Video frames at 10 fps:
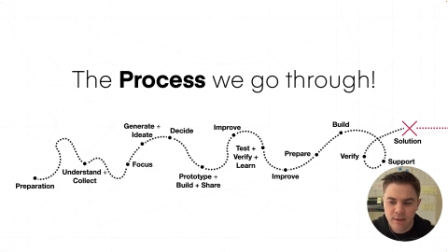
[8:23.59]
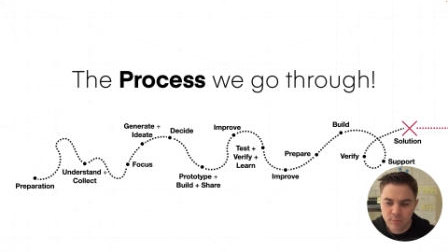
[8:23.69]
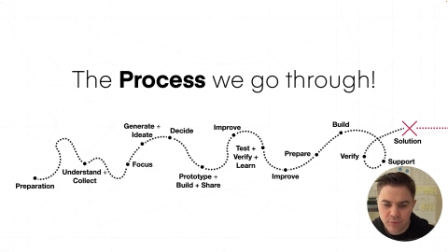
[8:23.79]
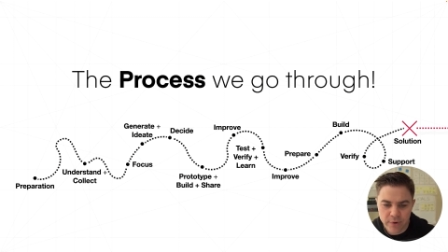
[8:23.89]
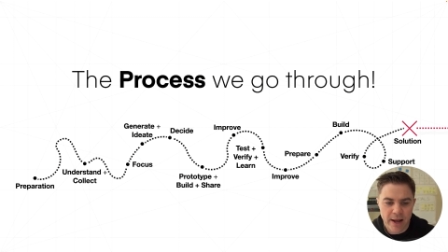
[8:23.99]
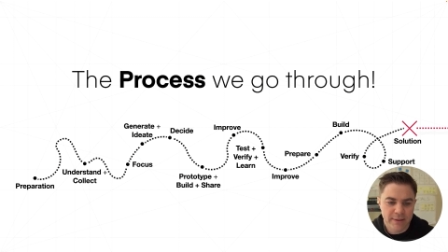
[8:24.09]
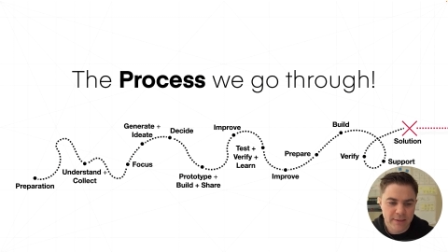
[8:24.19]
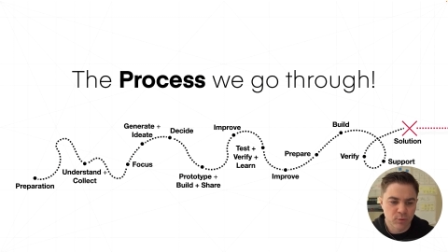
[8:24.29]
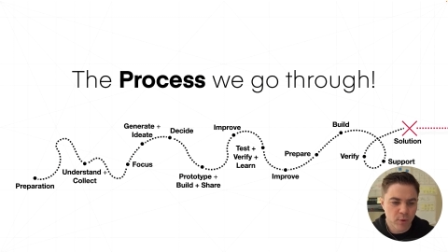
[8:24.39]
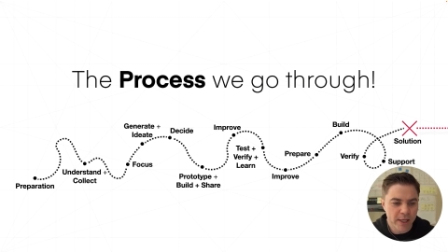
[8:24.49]
practice
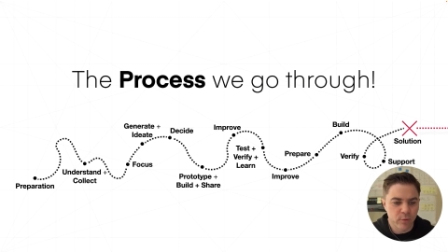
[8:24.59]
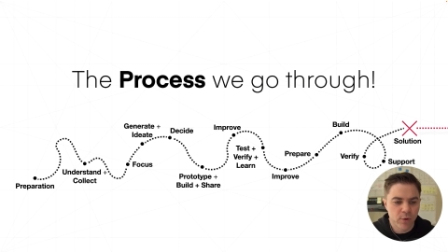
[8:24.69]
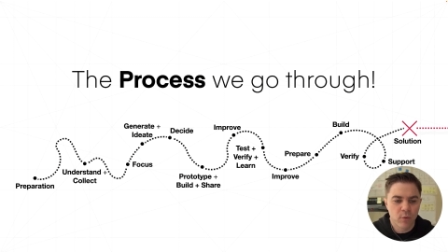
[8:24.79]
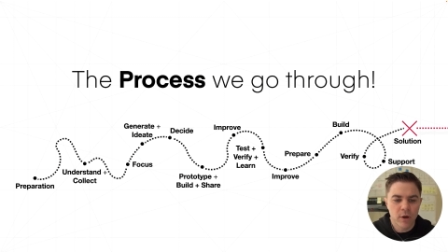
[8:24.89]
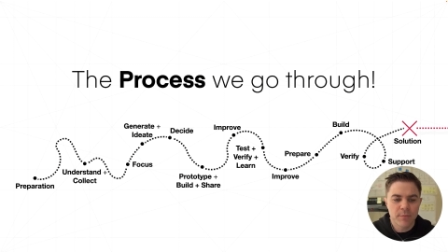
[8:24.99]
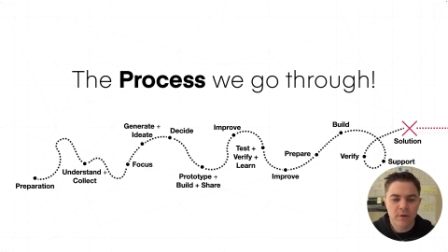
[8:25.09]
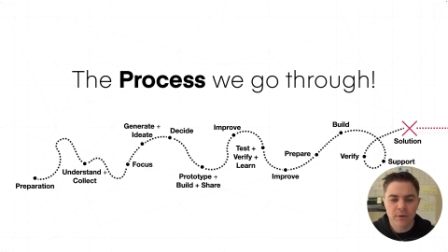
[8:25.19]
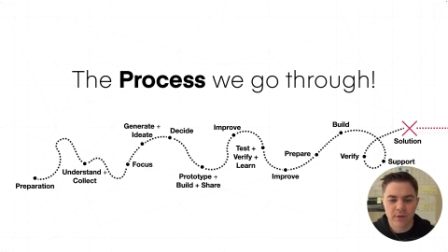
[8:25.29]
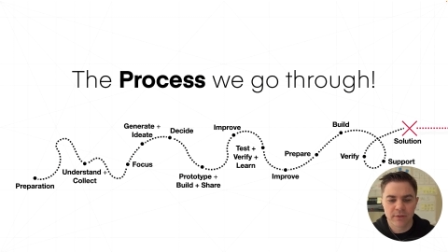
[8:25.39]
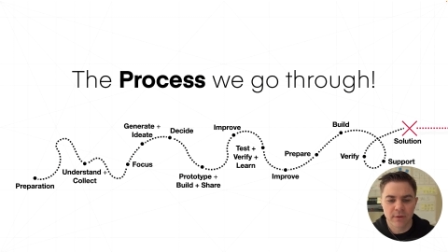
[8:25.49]
week we want to be able to
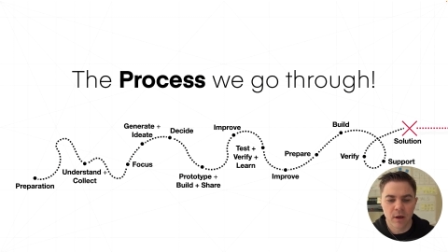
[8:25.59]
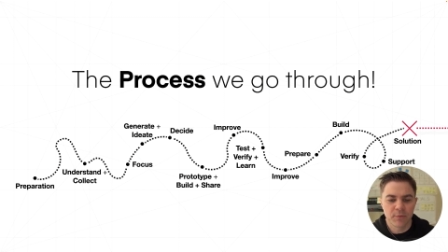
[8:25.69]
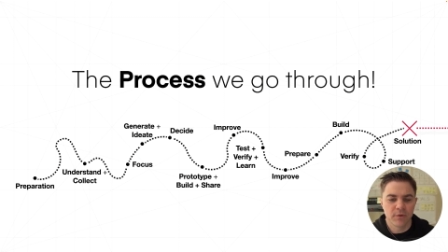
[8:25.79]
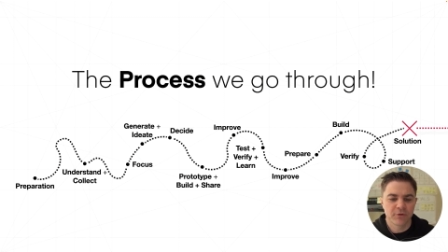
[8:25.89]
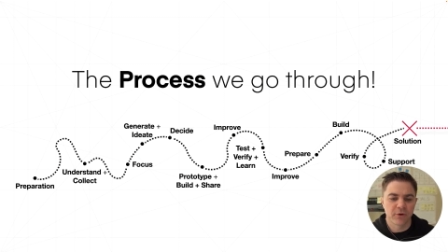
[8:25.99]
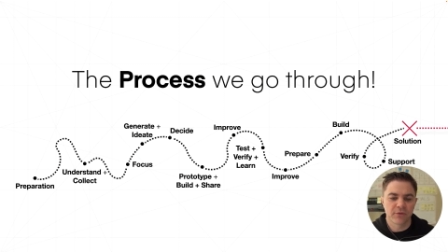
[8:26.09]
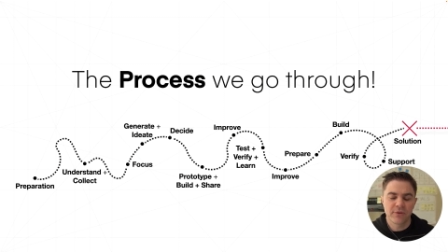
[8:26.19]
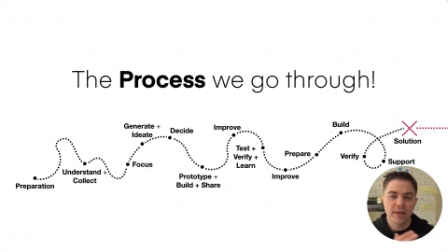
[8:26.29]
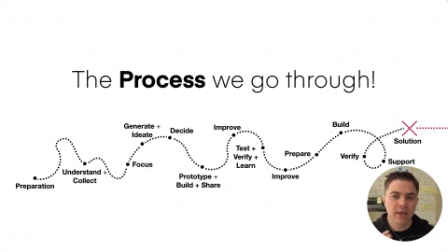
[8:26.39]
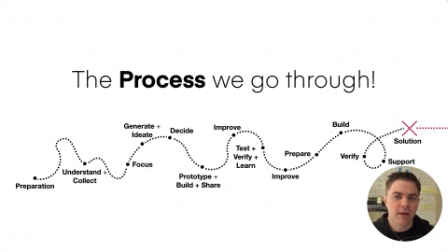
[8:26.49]
help you start
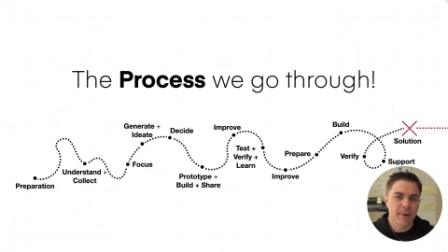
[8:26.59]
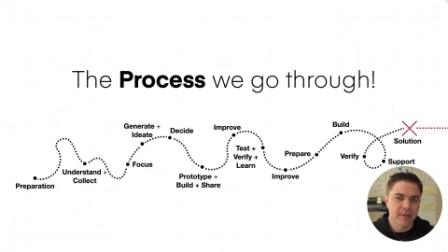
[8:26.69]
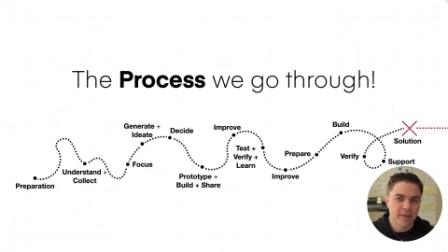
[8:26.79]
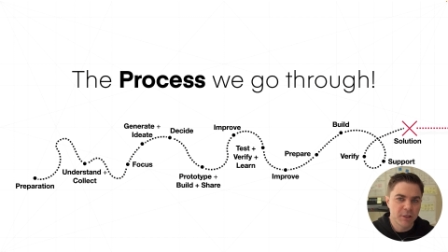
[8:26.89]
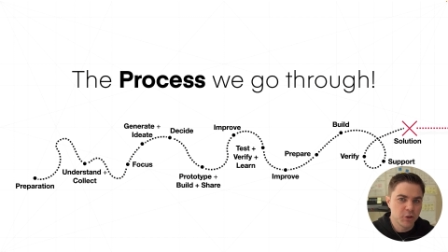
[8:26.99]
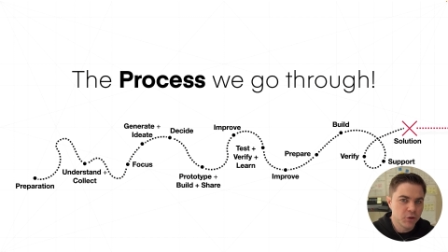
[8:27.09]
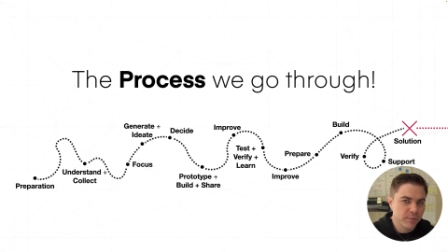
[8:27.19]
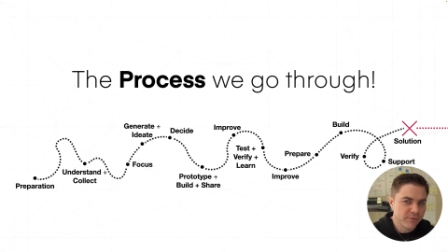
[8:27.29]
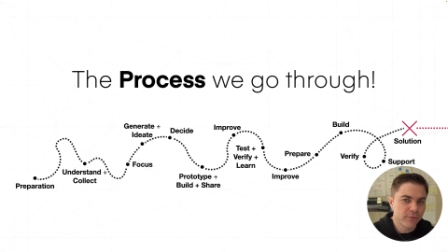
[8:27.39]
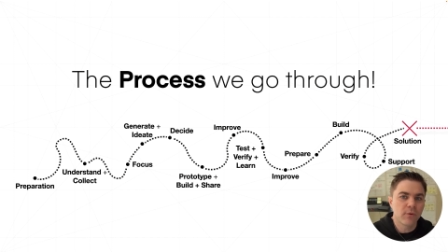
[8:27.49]
thinking about the things you do
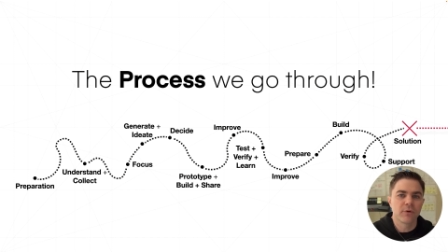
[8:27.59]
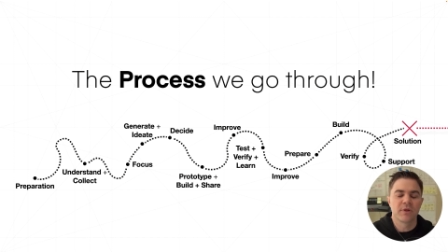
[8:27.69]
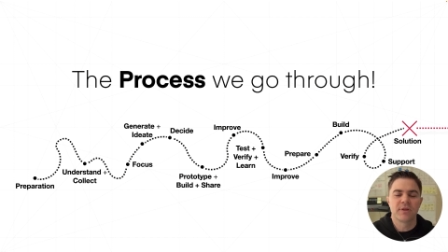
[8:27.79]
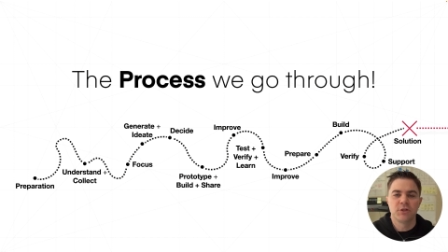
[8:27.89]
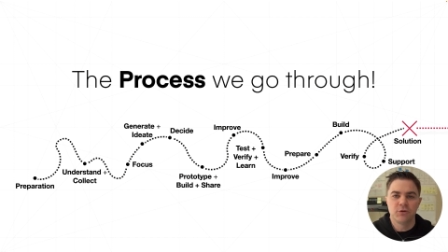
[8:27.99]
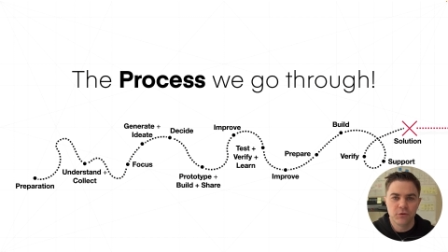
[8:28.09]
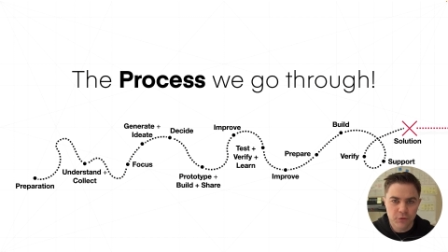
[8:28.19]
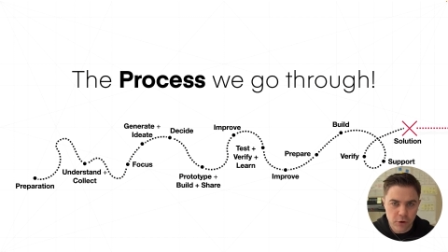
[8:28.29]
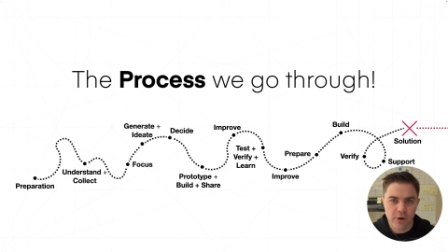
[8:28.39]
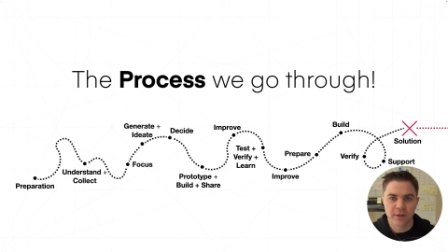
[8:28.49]
before the things you do
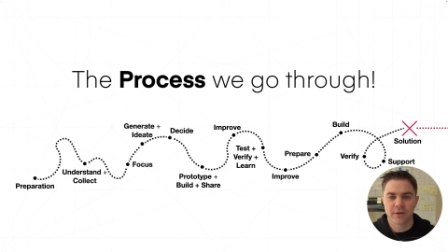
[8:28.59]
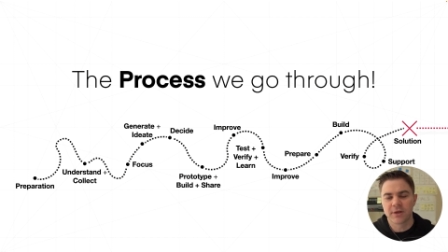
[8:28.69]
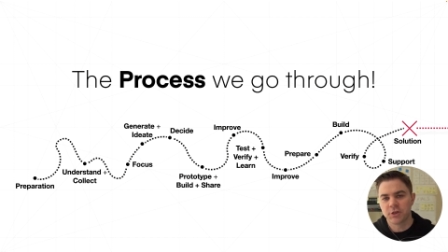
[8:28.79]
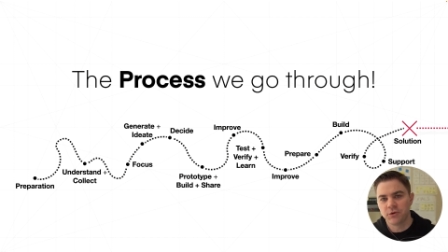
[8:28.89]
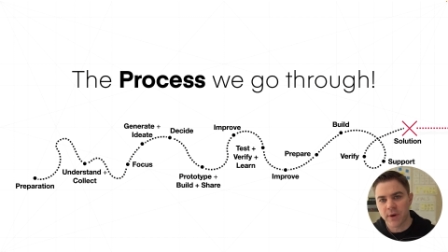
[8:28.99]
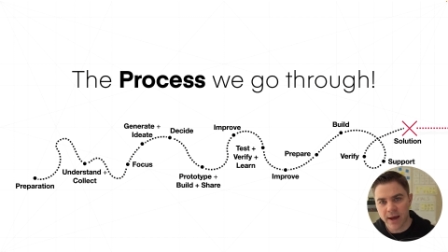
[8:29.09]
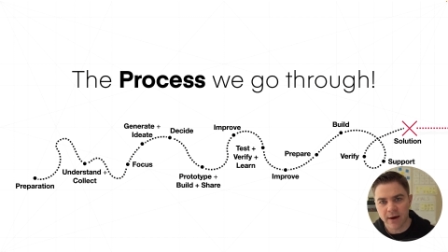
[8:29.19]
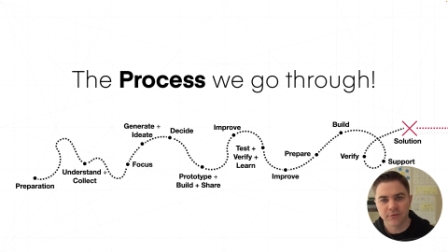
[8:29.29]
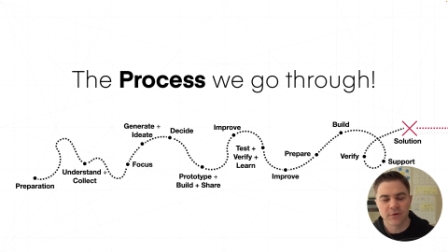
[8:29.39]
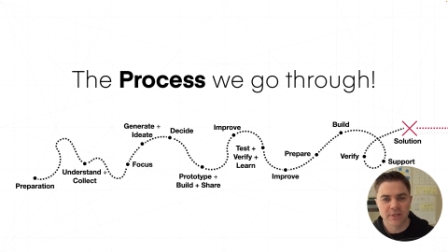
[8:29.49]
during the things you do
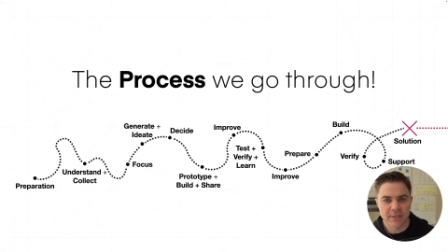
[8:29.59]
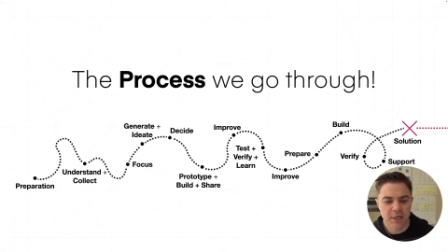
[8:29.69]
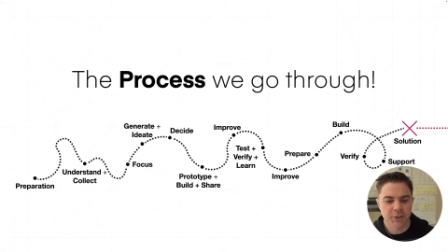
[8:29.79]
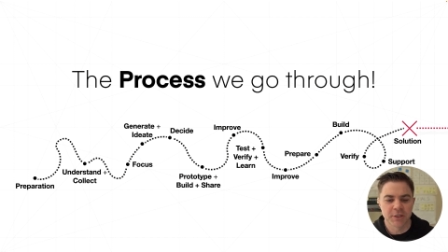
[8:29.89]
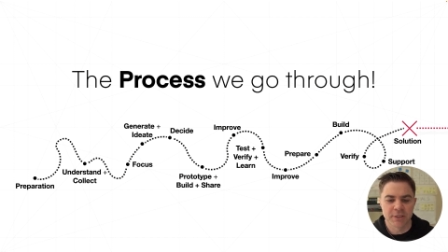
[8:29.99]
after these sessions